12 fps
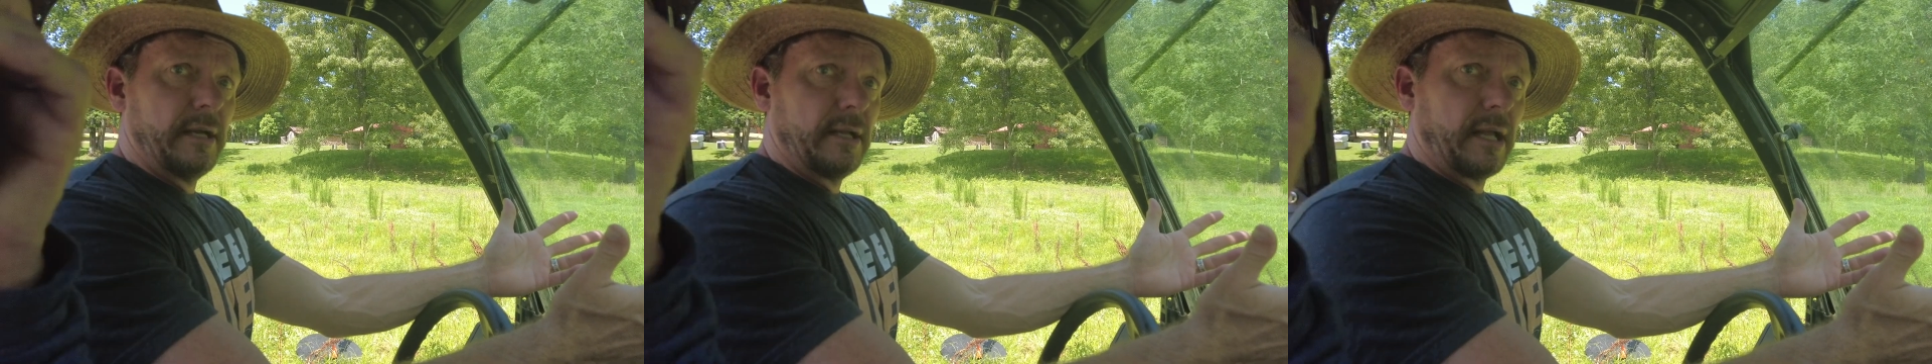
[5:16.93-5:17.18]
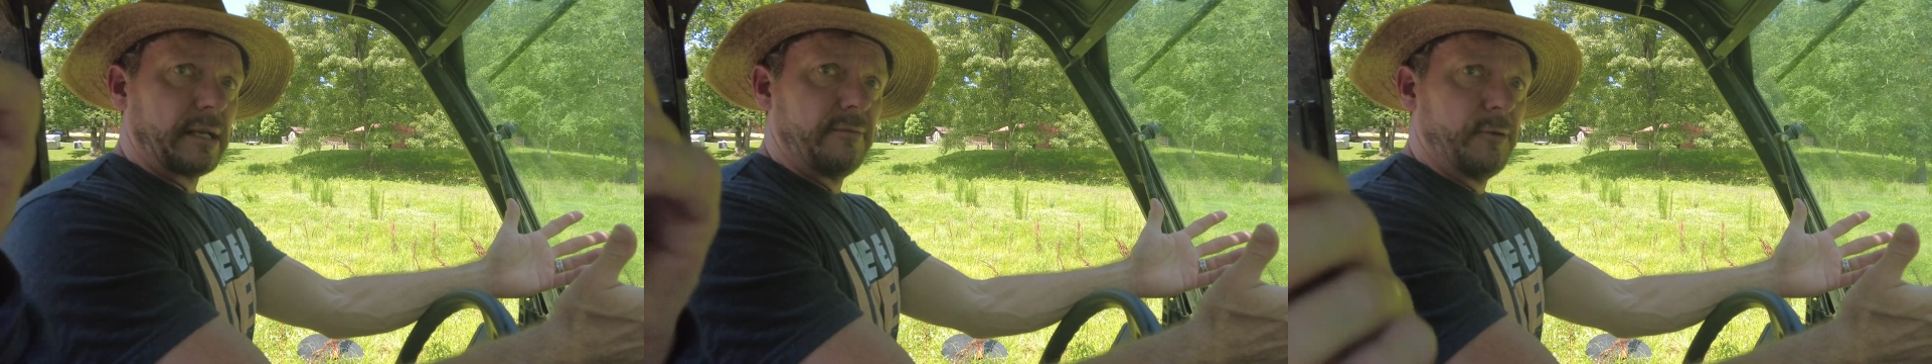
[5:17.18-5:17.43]

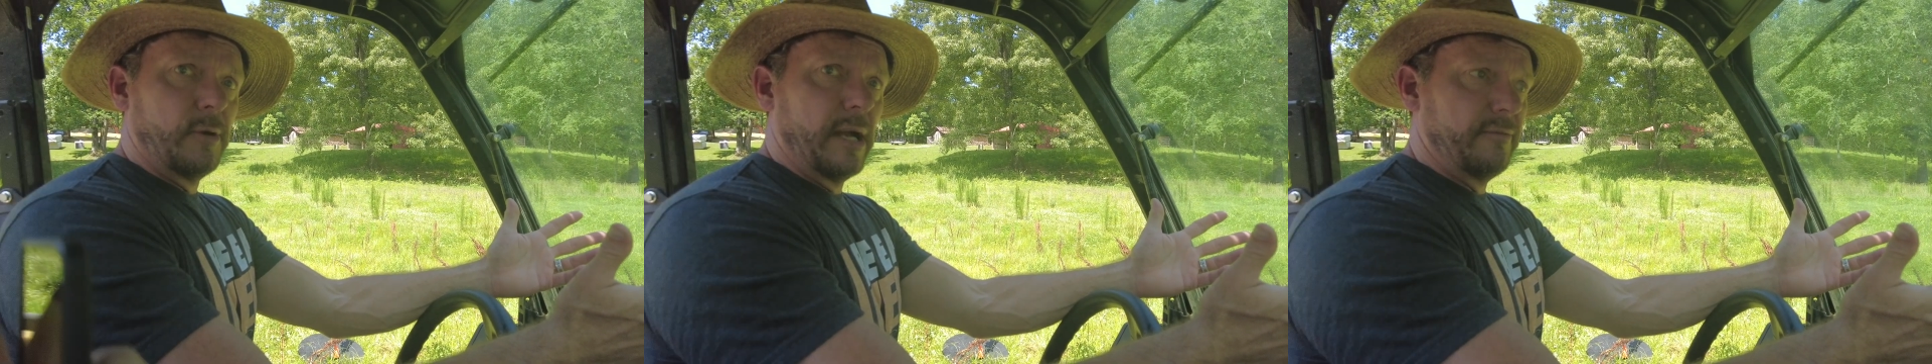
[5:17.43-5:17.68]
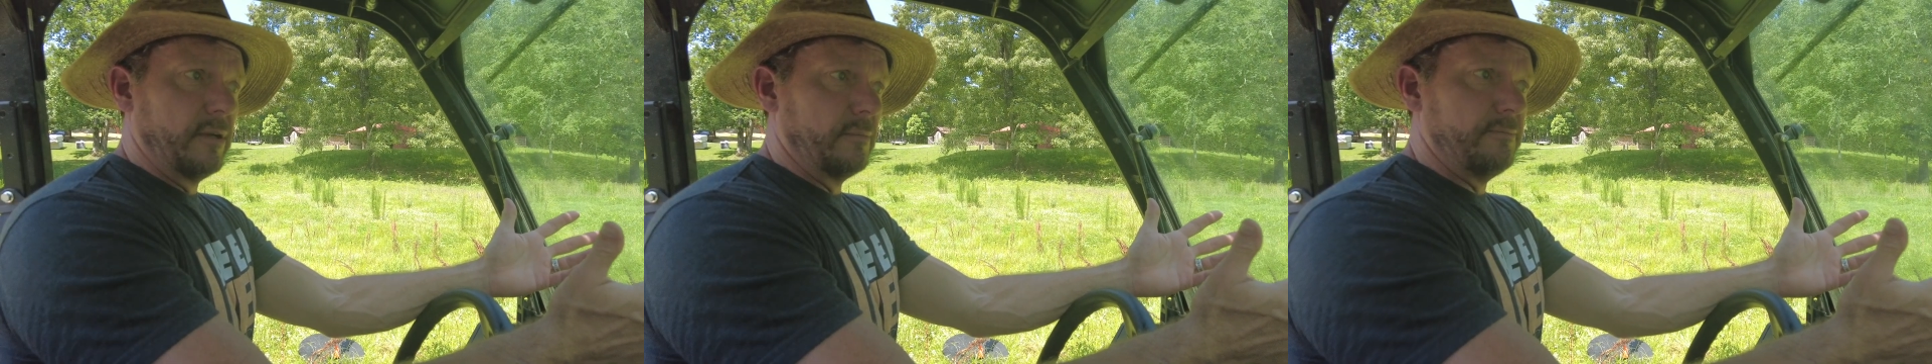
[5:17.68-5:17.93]
Like if you're
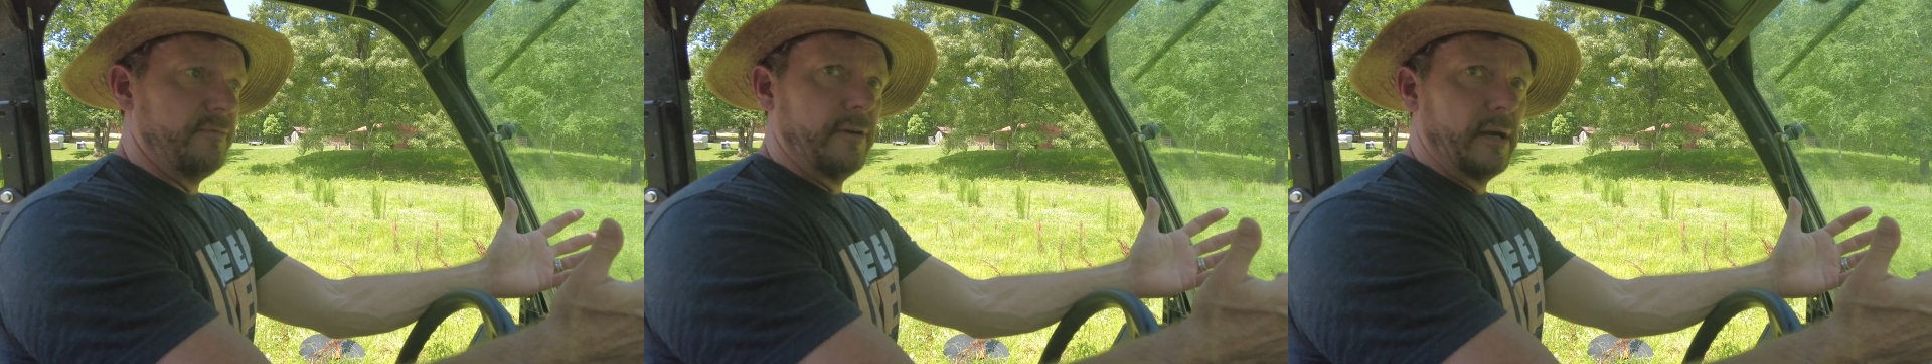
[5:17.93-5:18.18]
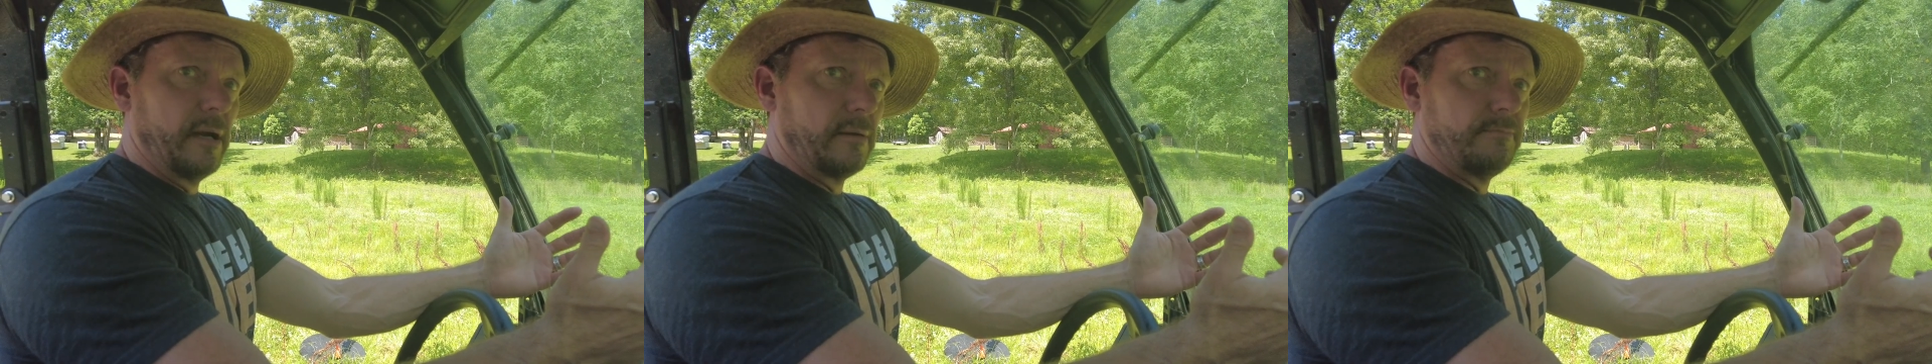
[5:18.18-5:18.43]
having
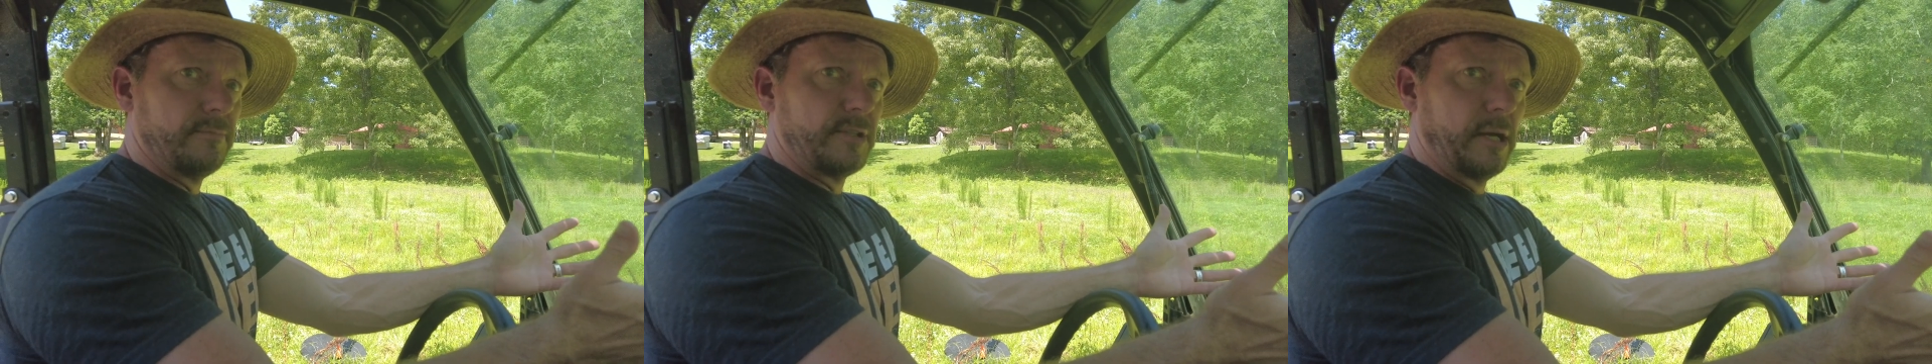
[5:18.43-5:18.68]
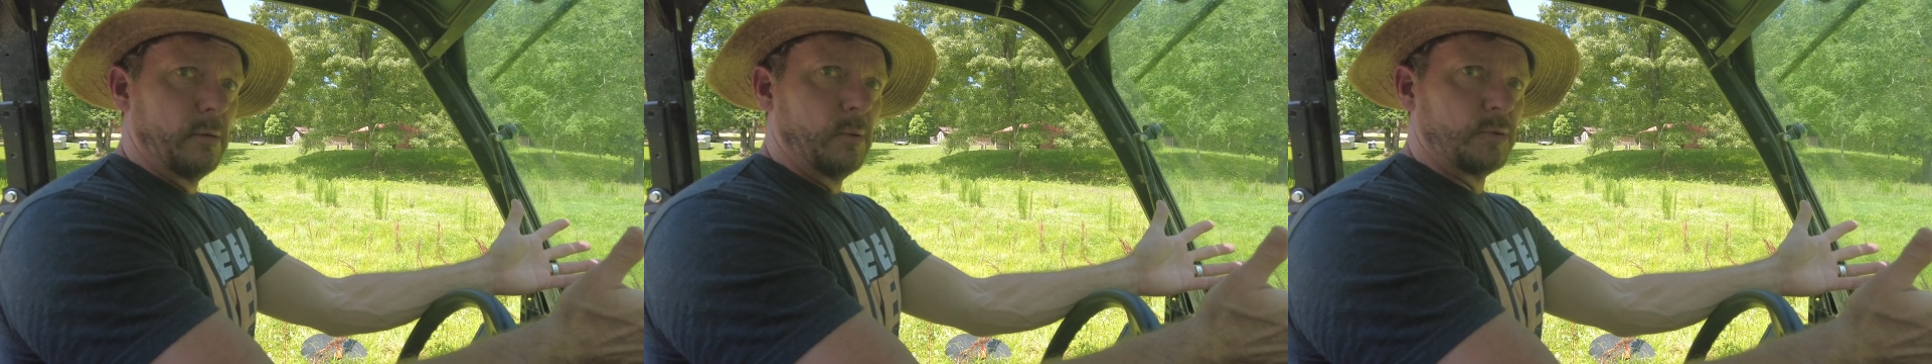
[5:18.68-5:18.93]
a
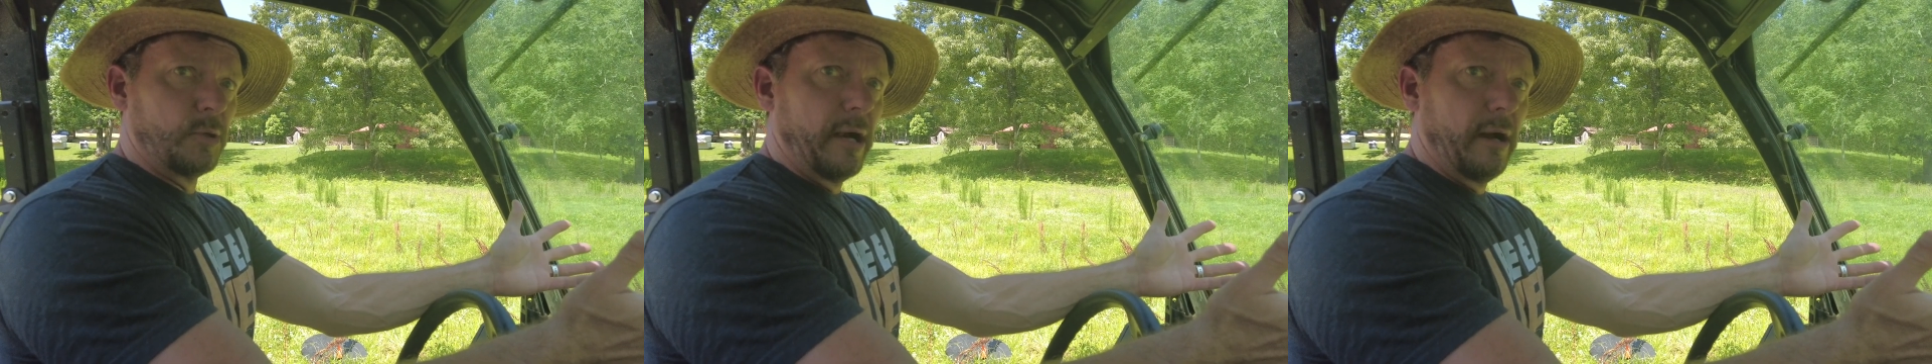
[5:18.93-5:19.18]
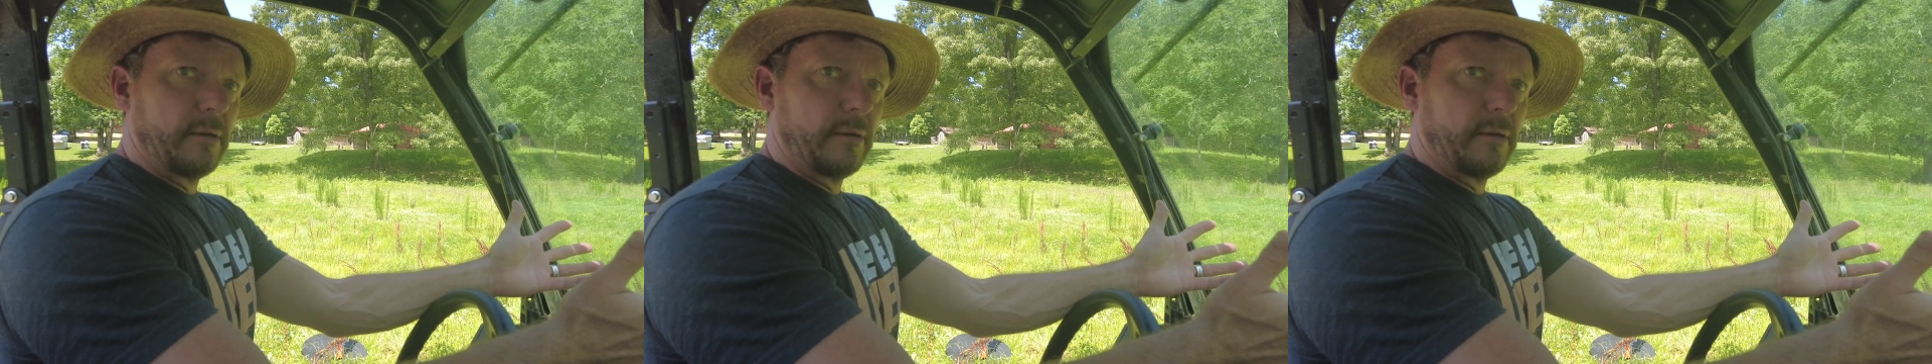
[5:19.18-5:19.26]
terrible drought,